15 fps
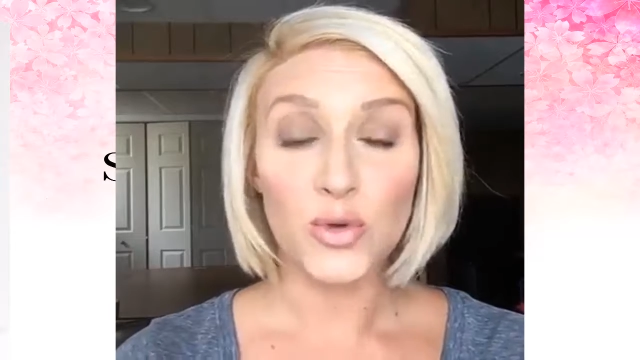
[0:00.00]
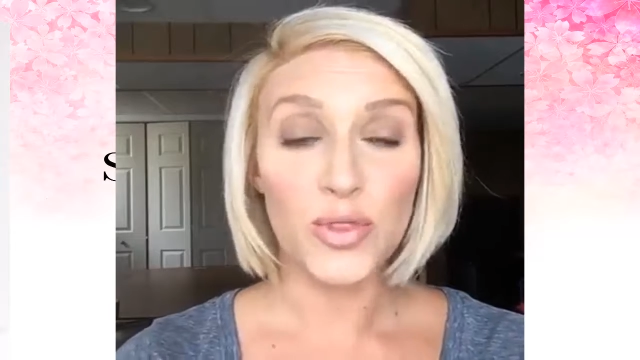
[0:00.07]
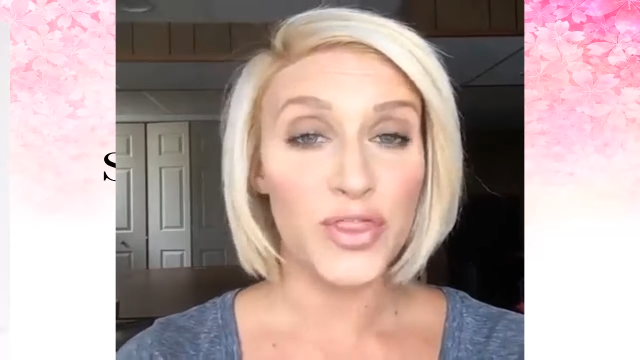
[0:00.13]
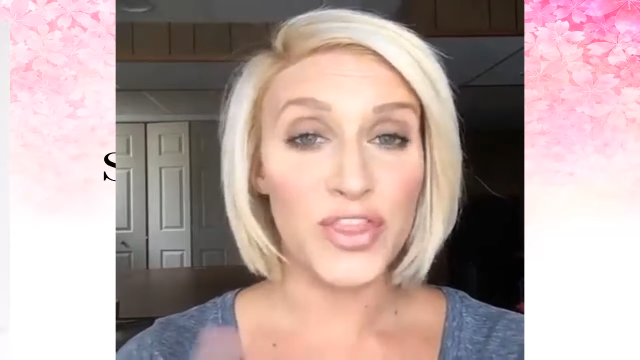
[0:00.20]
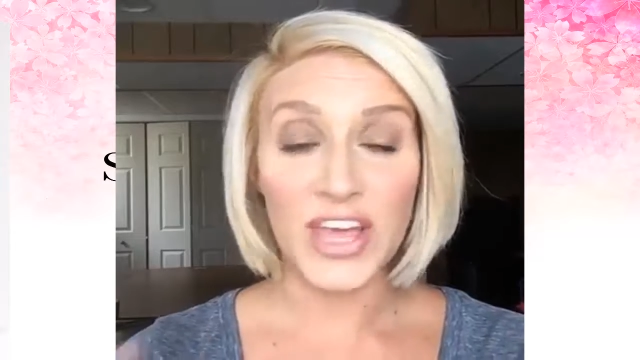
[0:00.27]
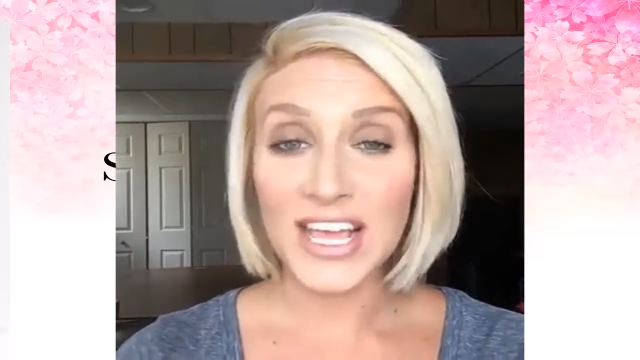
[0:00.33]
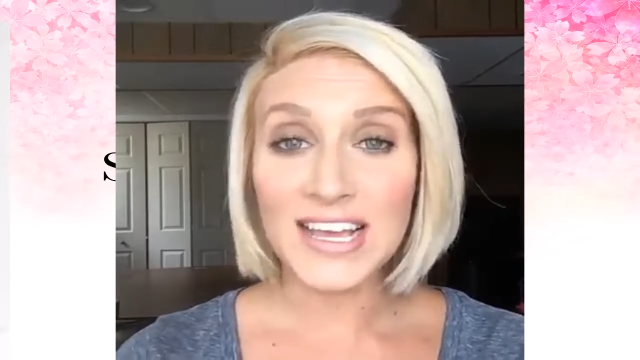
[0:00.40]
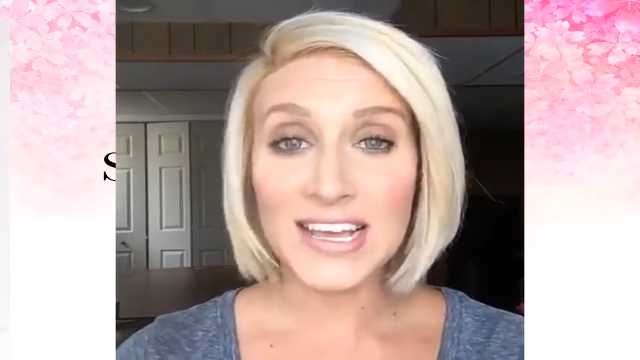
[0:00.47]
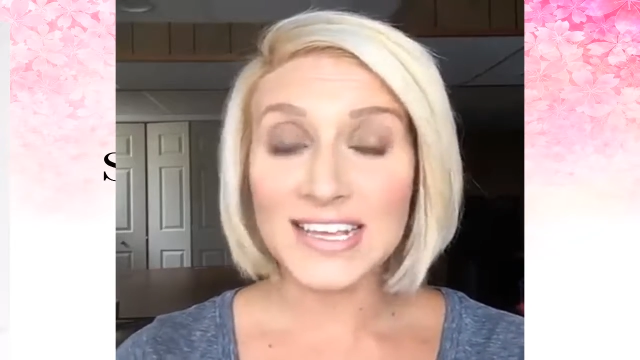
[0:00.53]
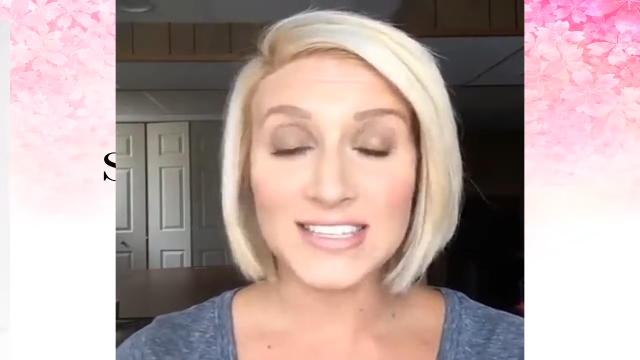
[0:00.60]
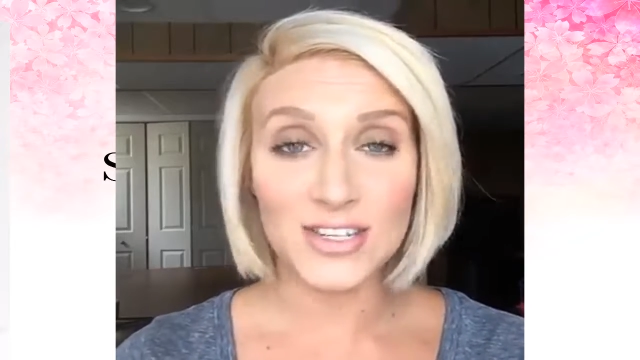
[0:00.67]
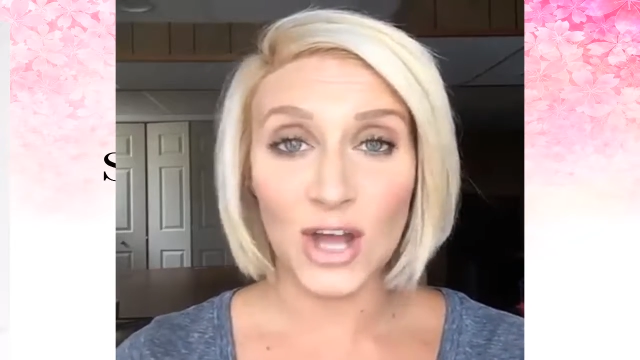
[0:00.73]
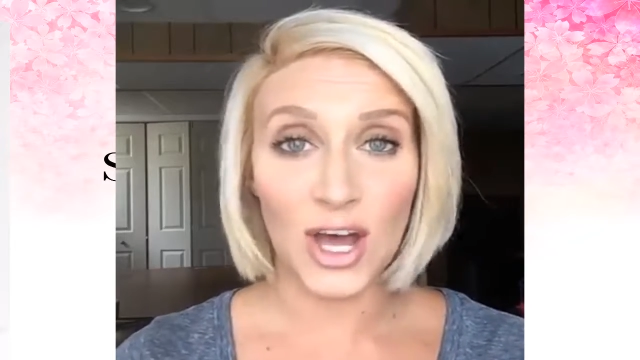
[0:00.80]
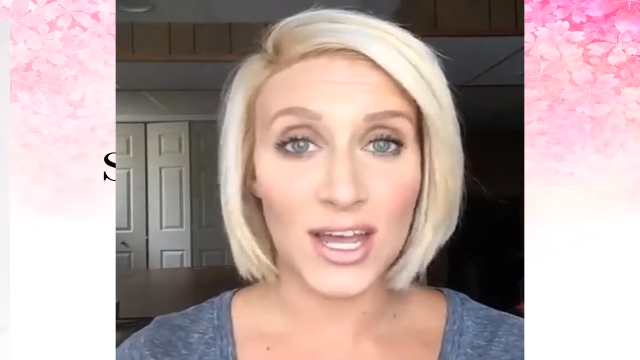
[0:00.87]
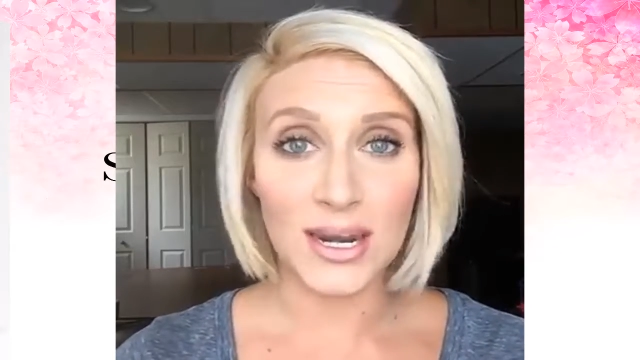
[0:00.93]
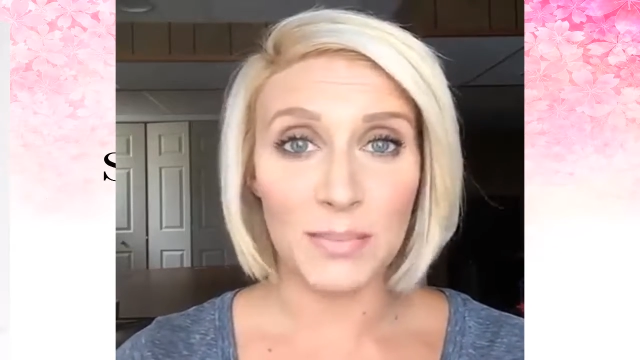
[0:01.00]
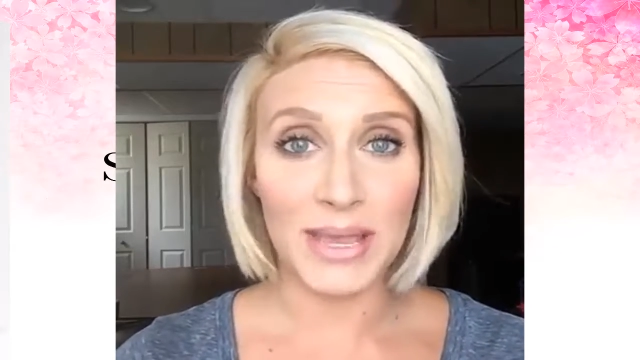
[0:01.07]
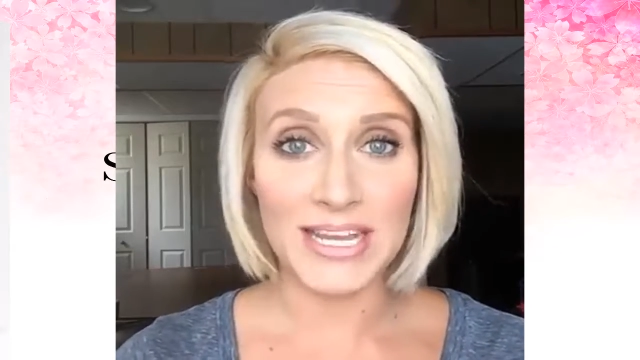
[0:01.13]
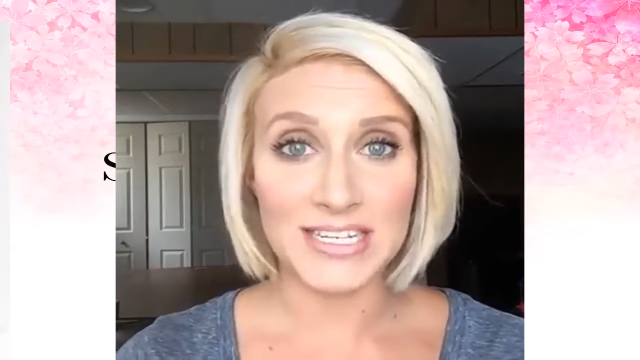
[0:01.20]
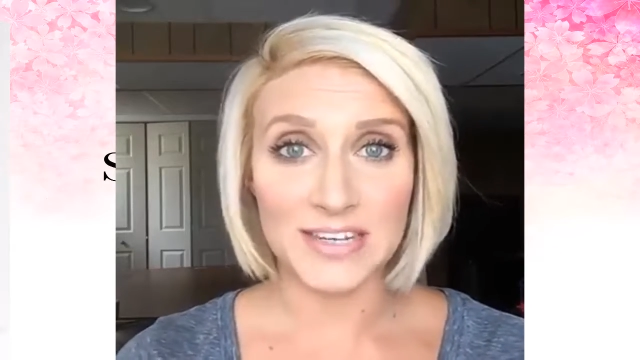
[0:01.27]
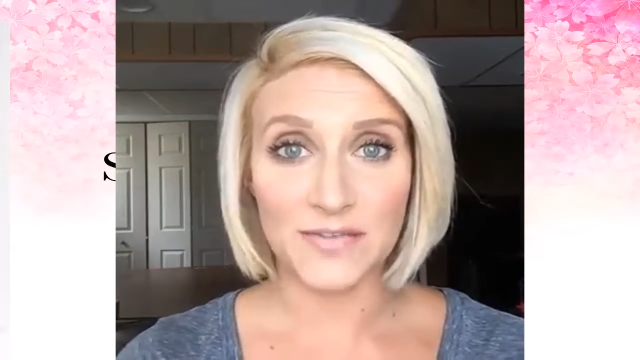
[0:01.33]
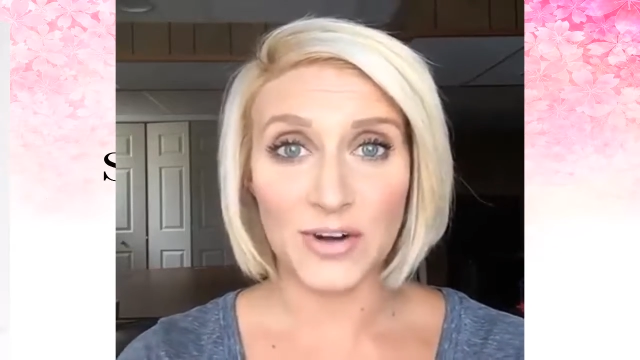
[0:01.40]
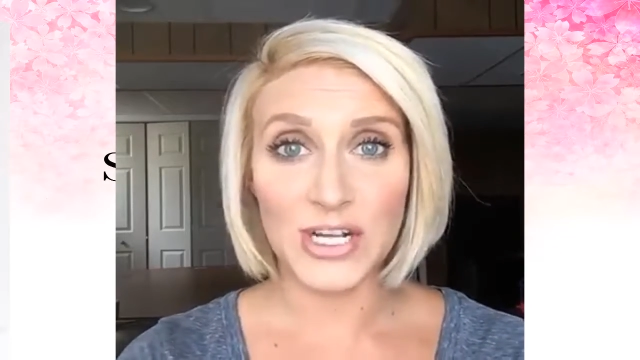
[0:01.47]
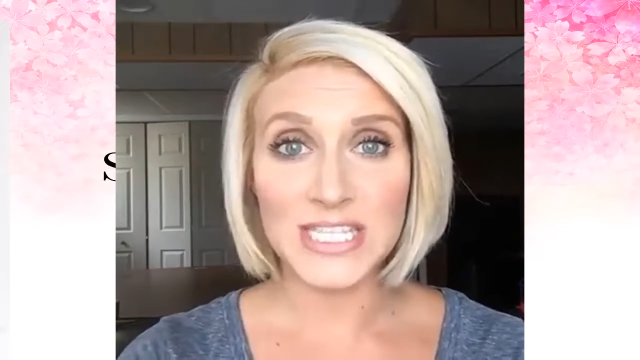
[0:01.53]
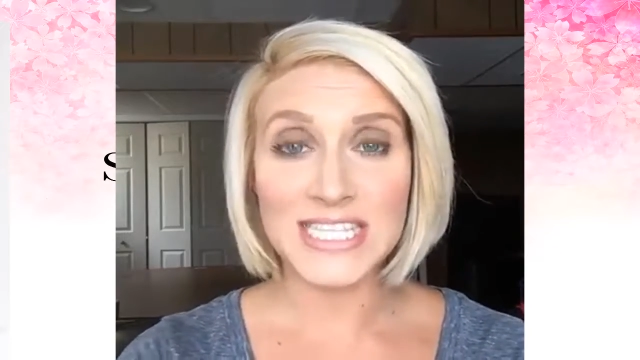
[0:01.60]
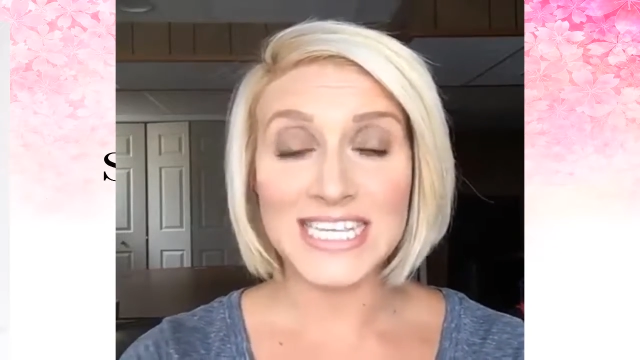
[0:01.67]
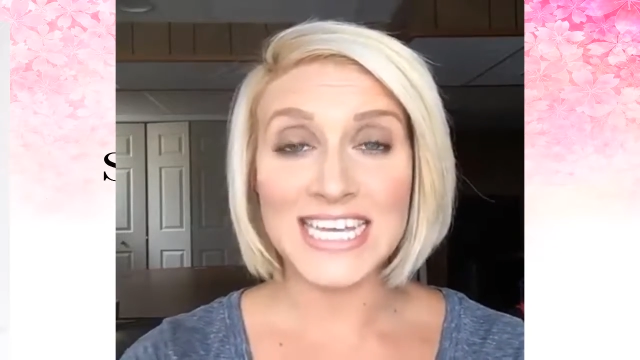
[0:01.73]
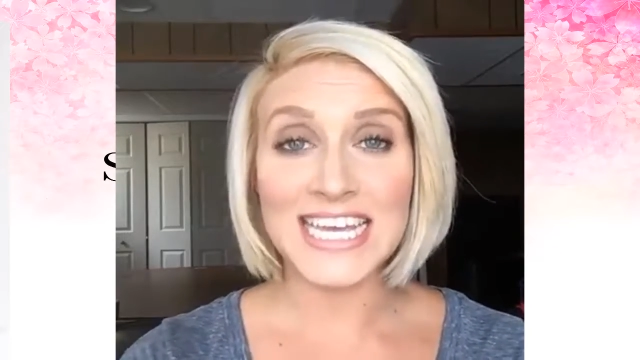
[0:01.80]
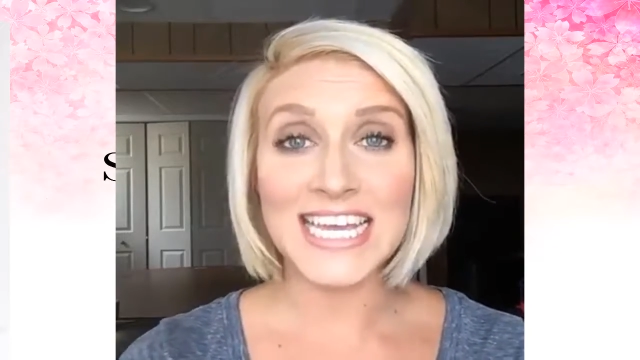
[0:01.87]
You think it's not going to make a difference?